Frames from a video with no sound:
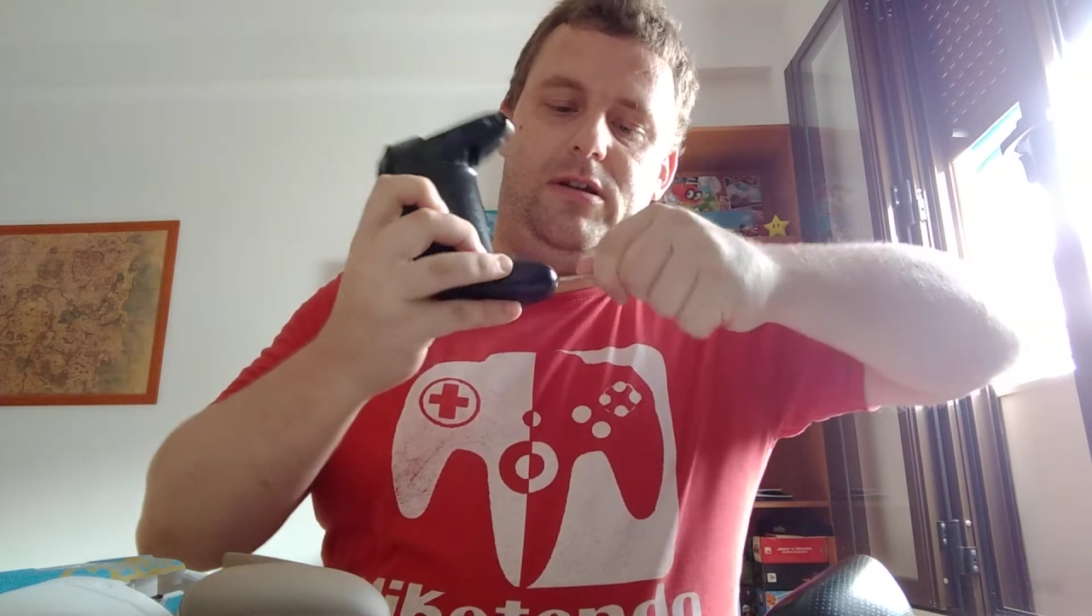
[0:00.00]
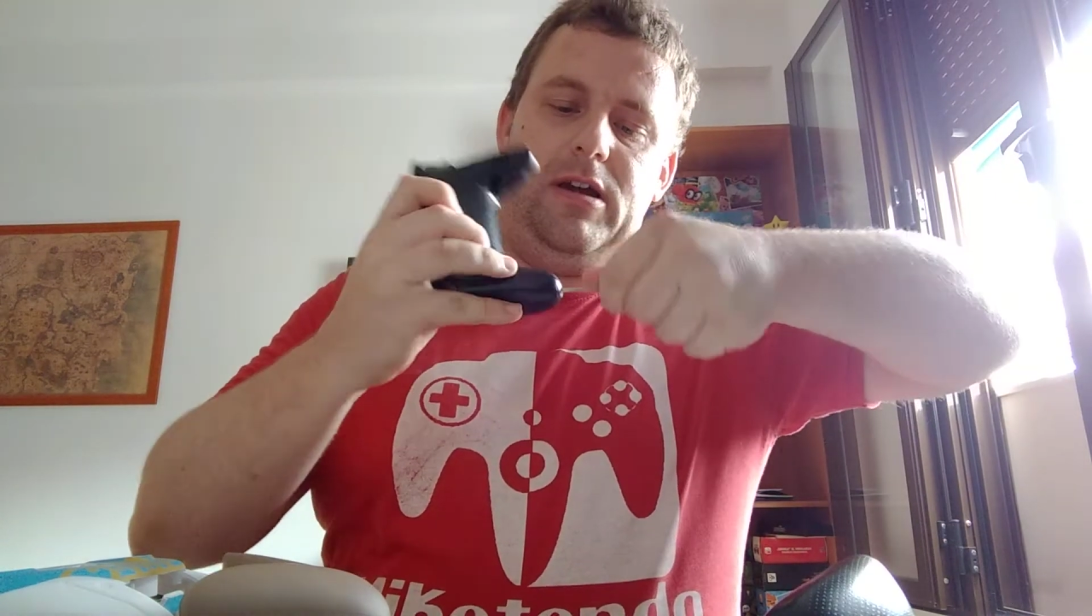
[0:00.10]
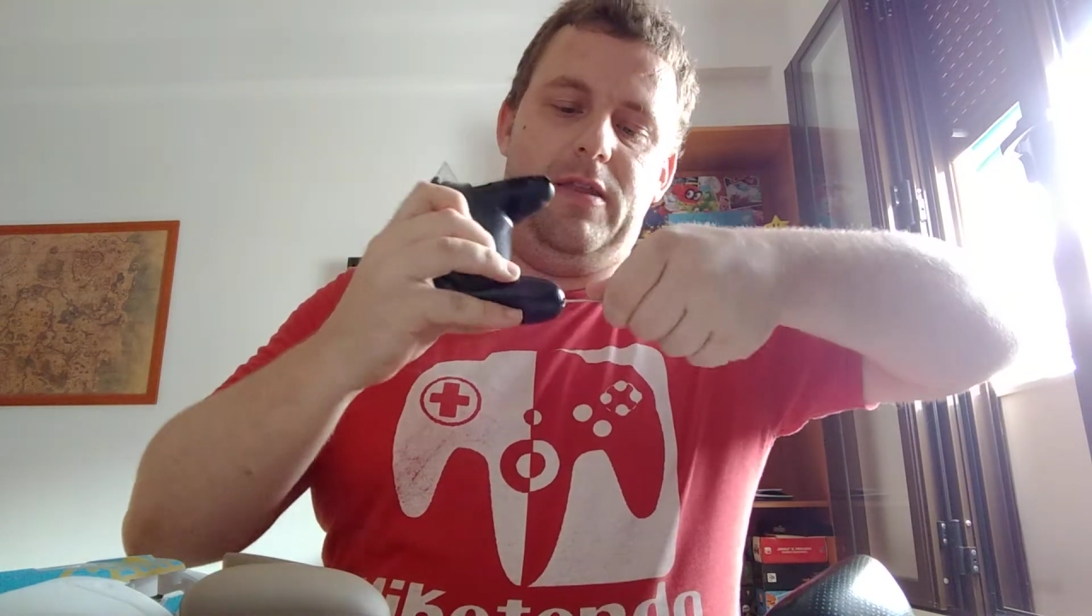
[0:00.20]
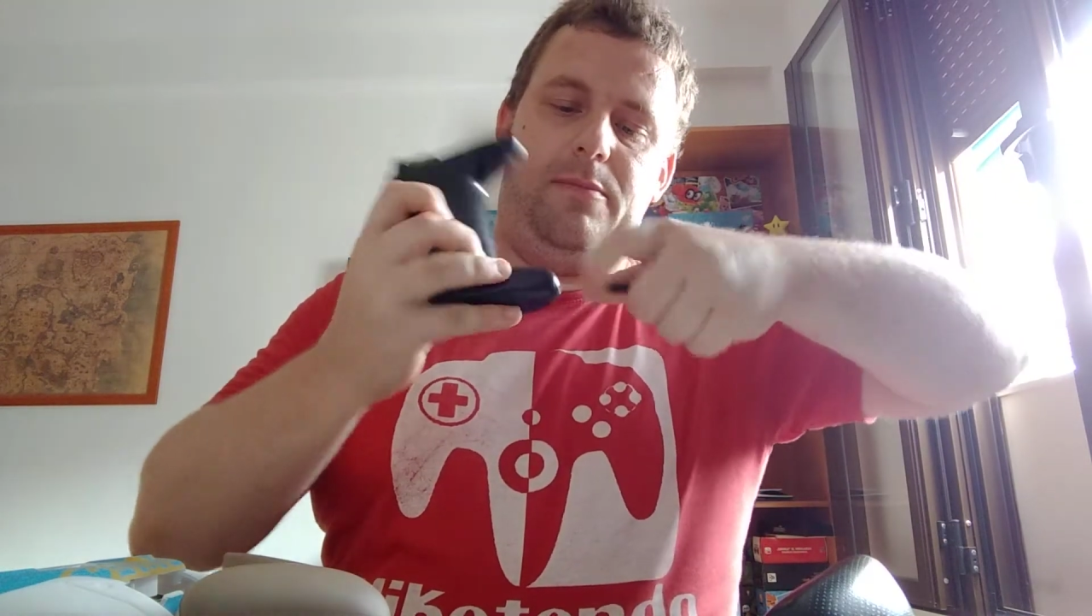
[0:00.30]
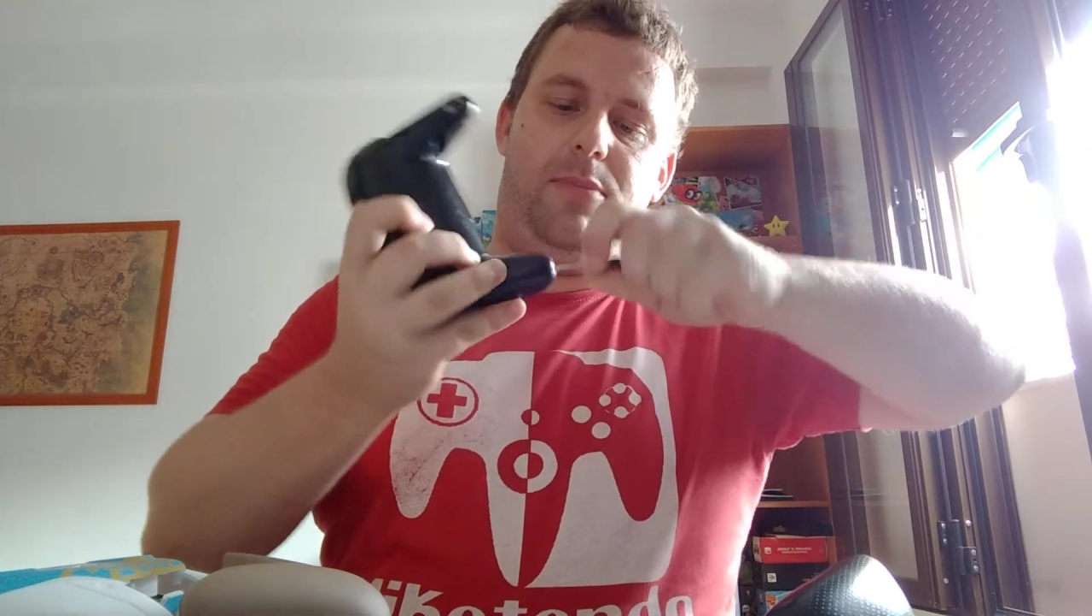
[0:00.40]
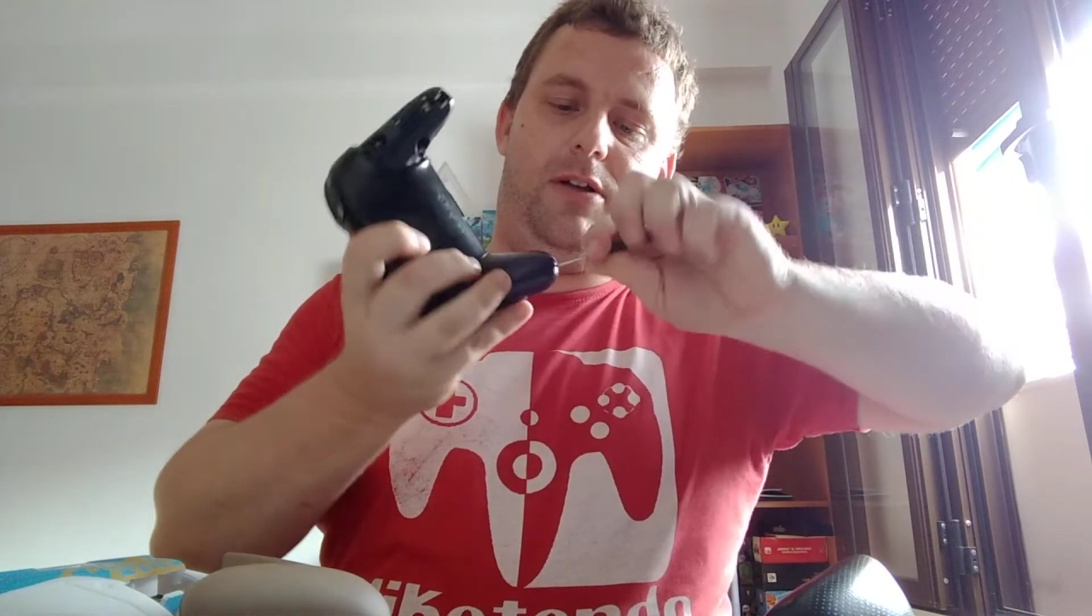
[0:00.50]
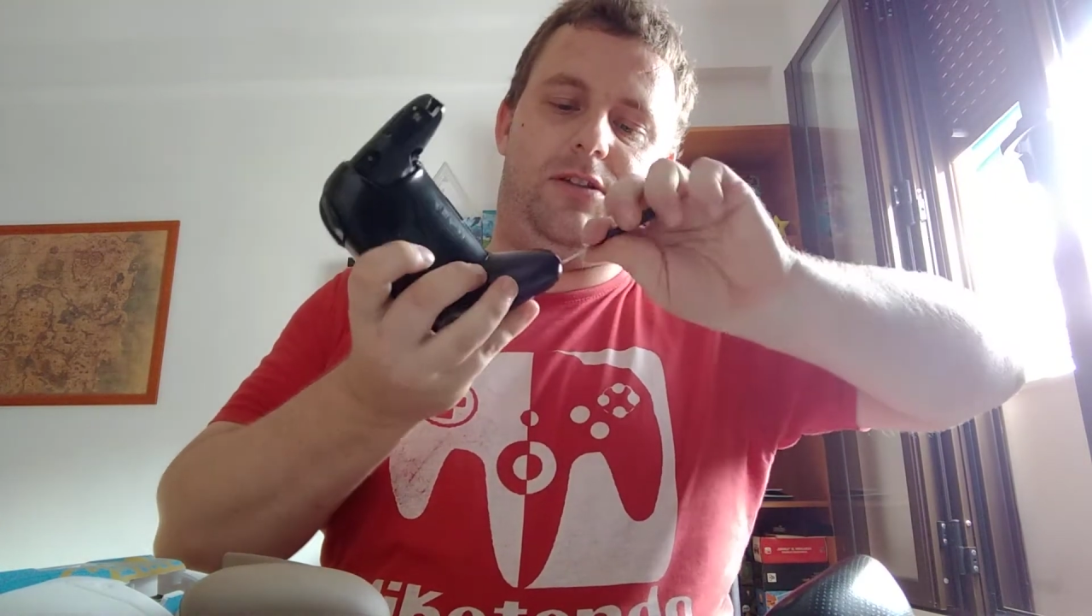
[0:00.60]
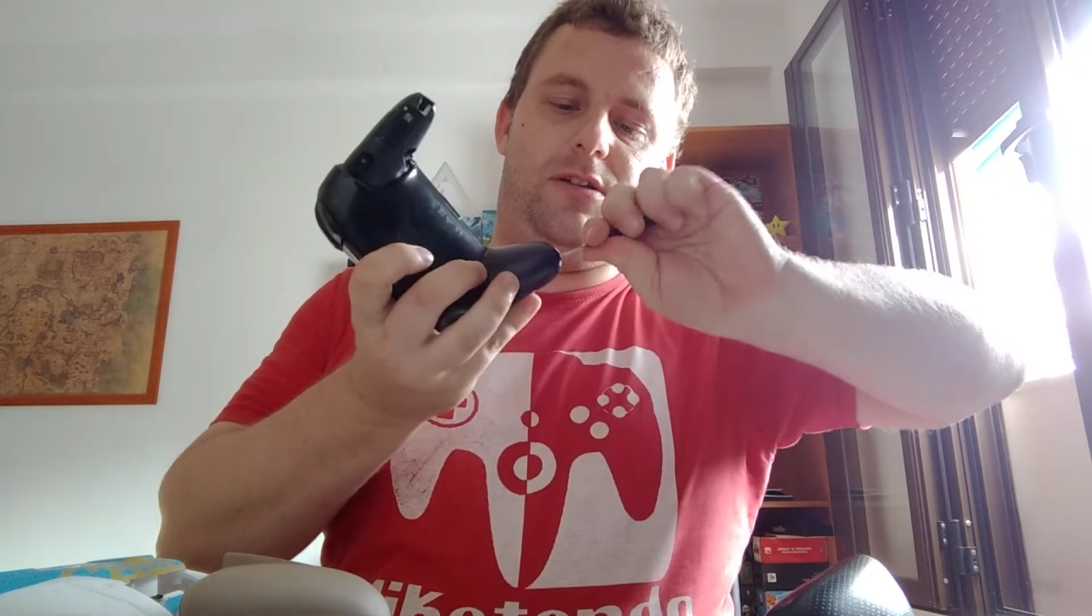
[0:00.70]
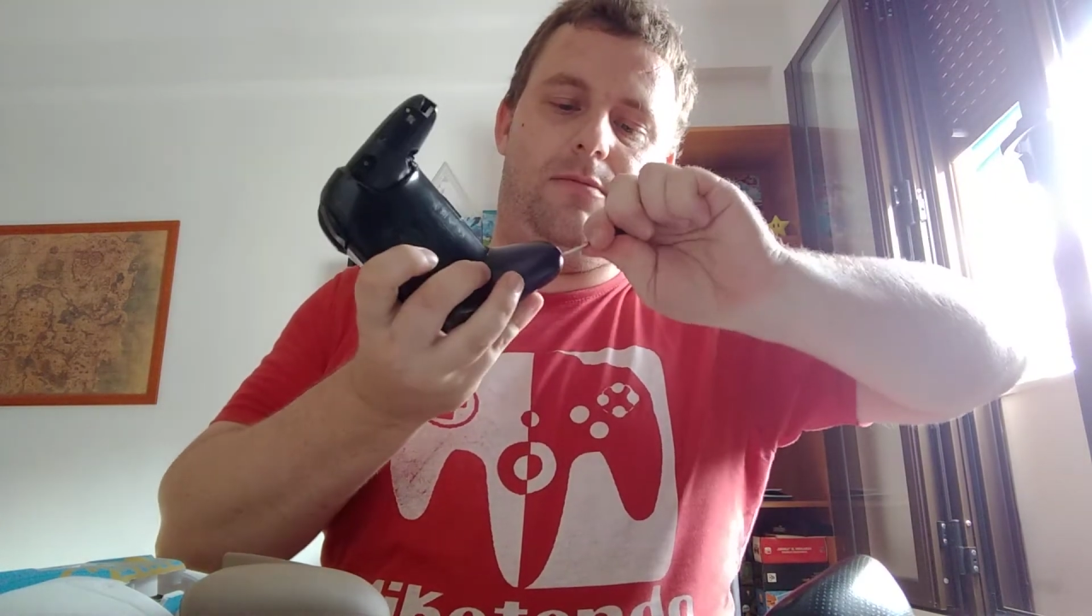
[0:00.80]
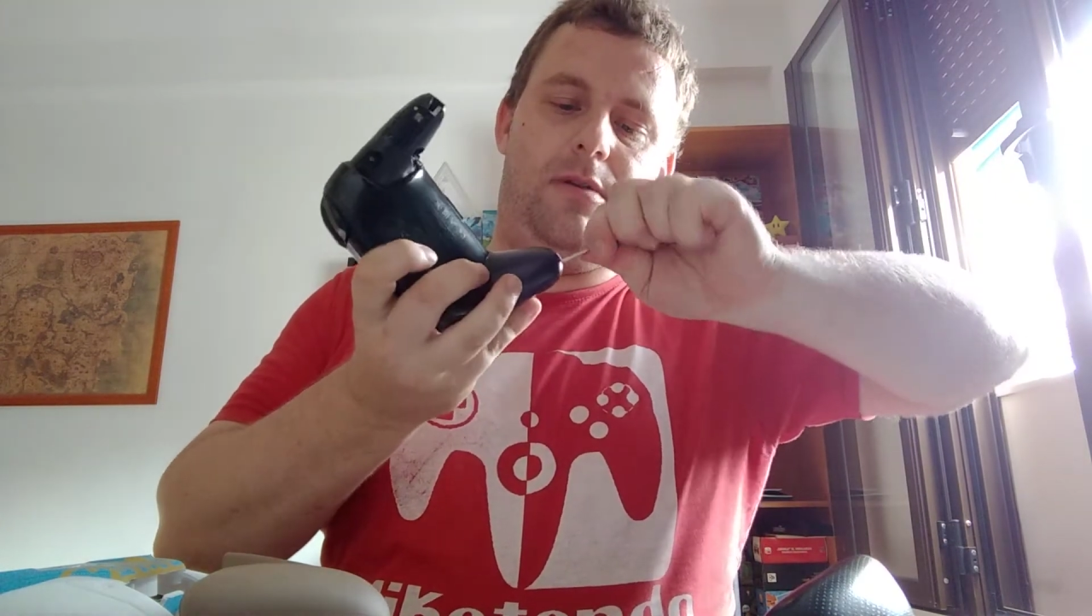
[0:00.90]
at the
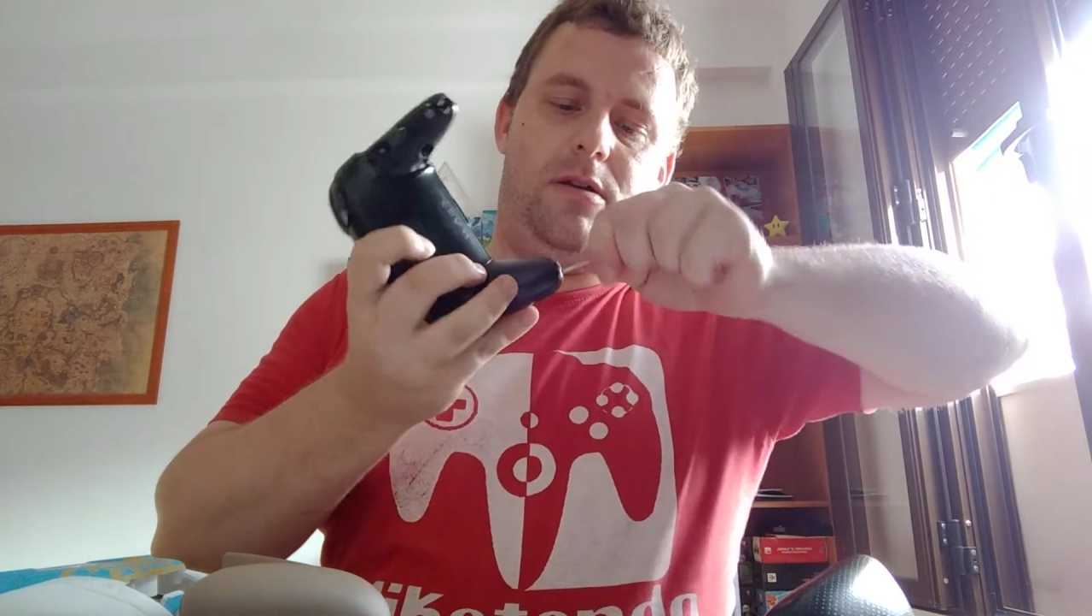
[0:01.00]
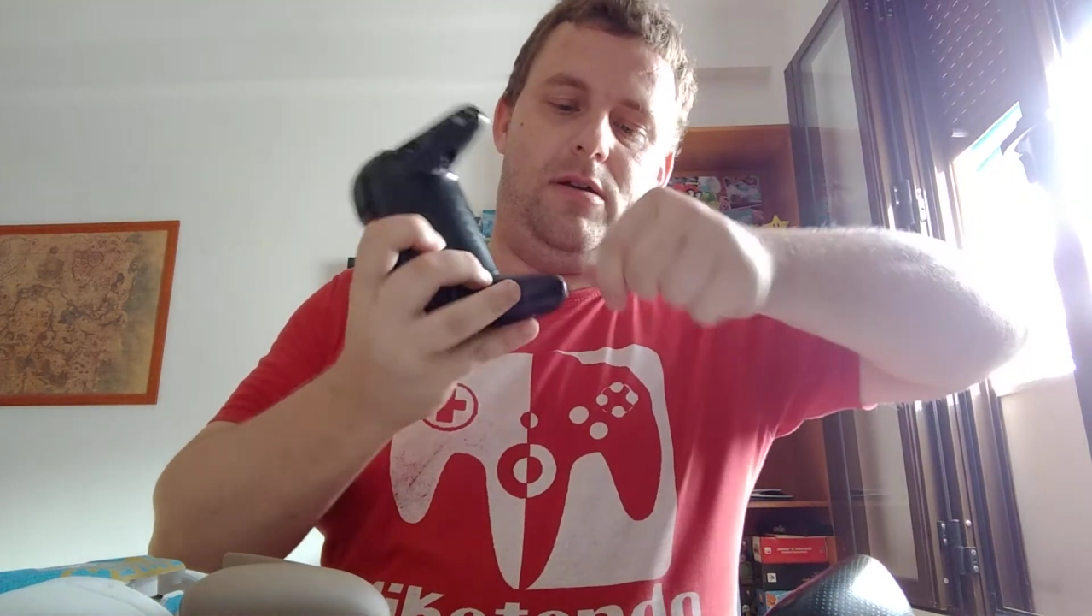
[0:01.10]
bottom